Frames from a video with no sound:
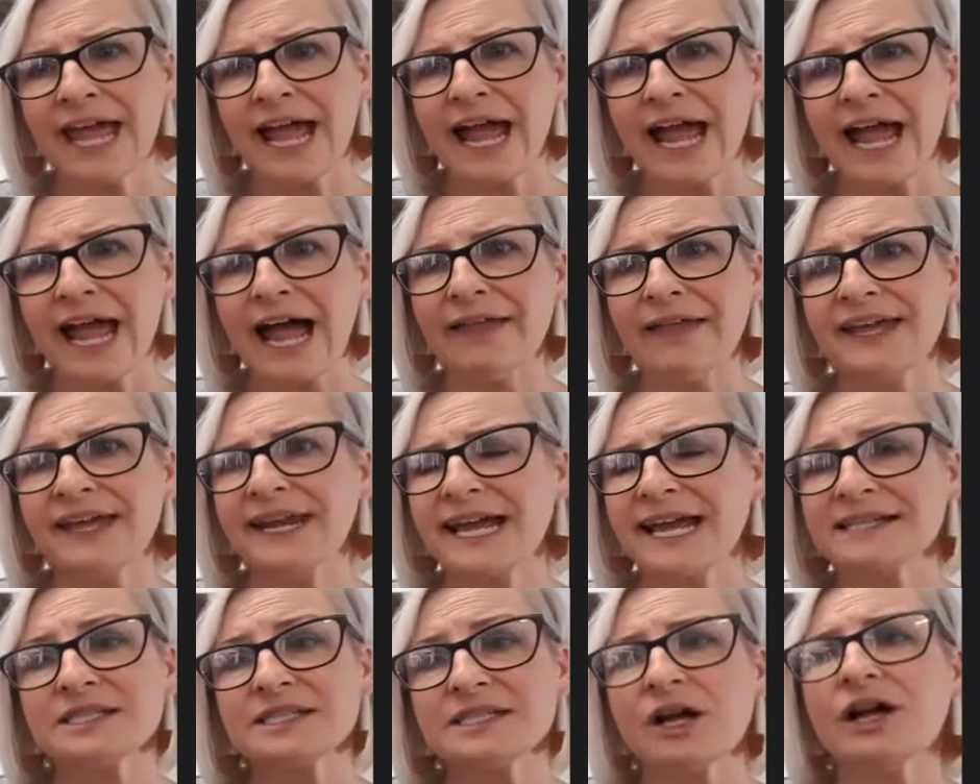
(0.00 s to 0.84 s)
And then
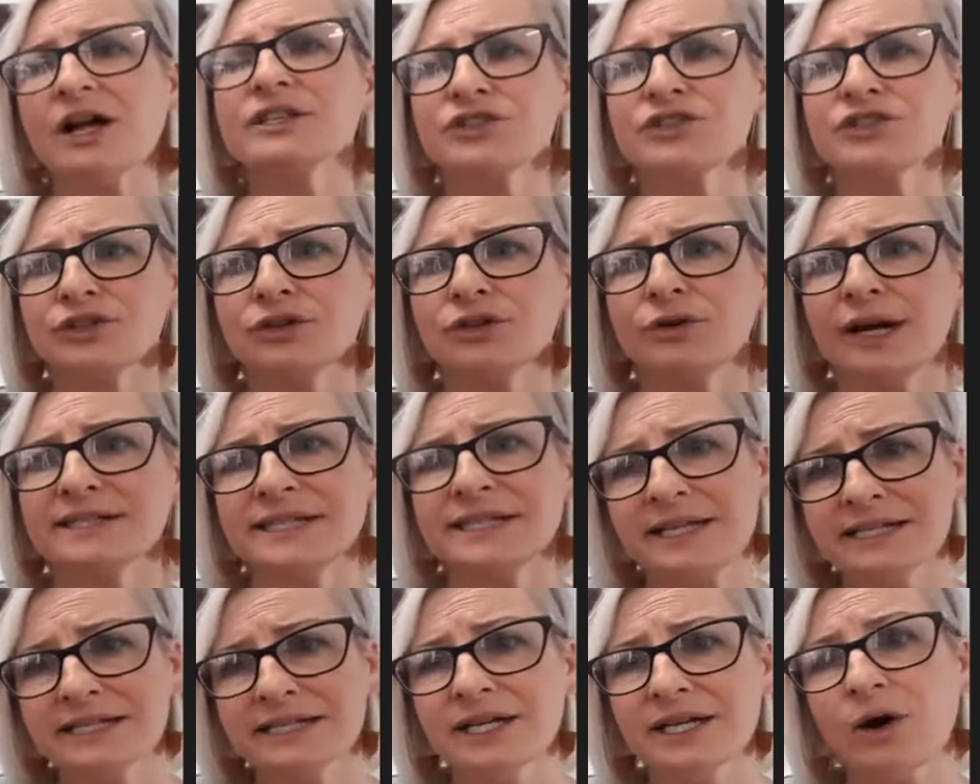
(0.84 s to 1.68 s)
as I do, I
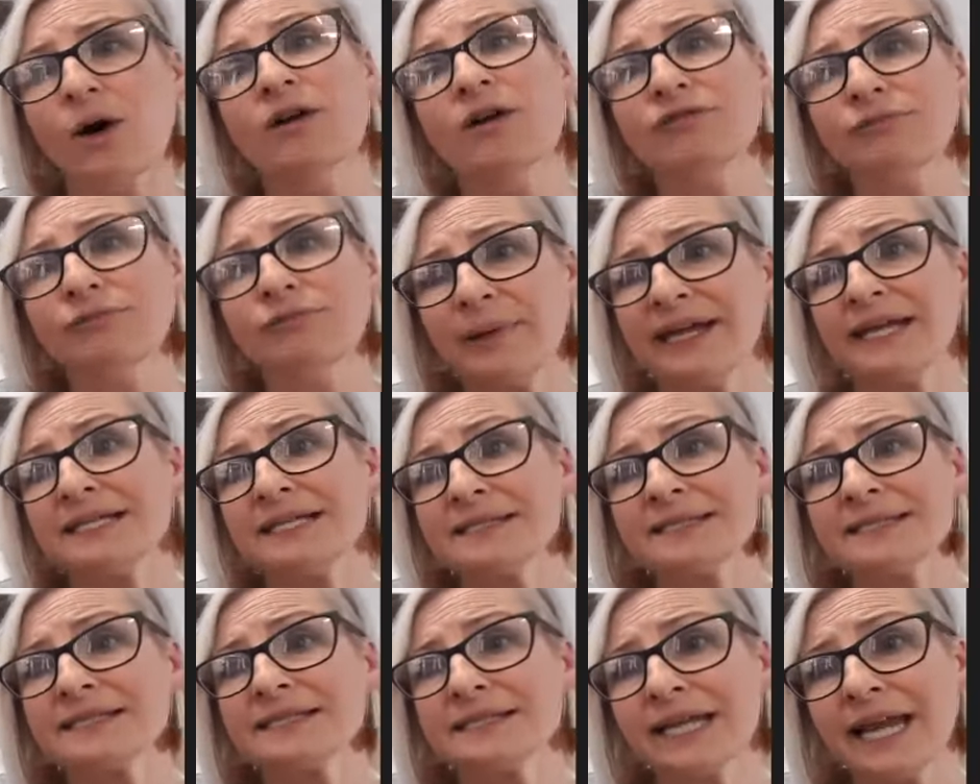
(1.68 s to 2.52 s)
tend to go off
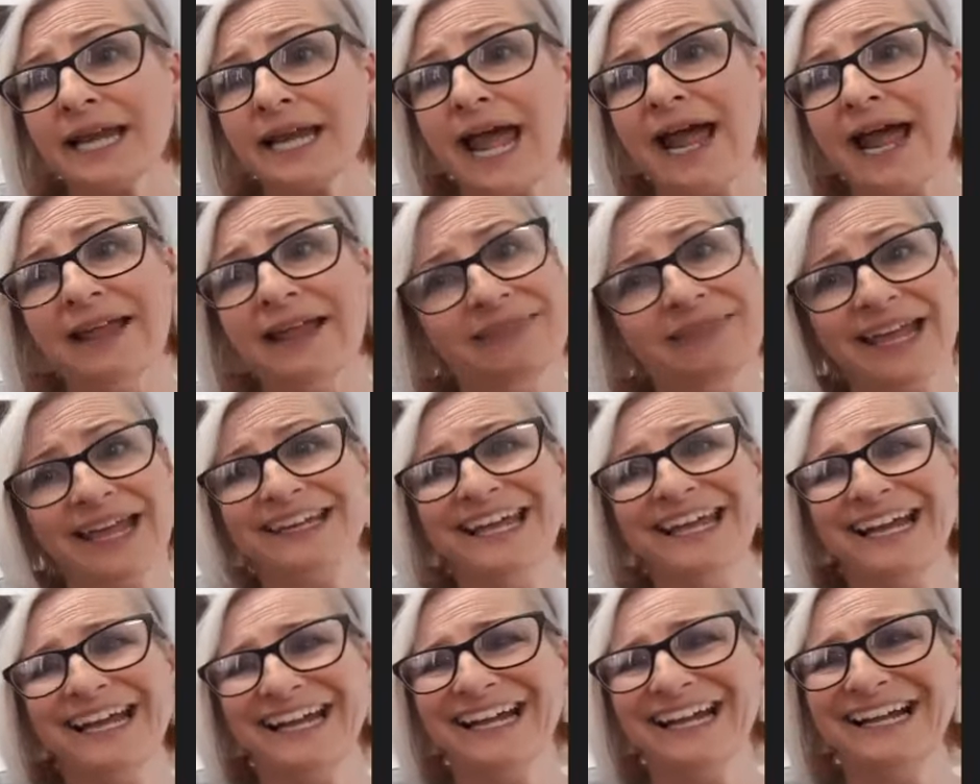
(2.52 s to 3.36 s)
piste and then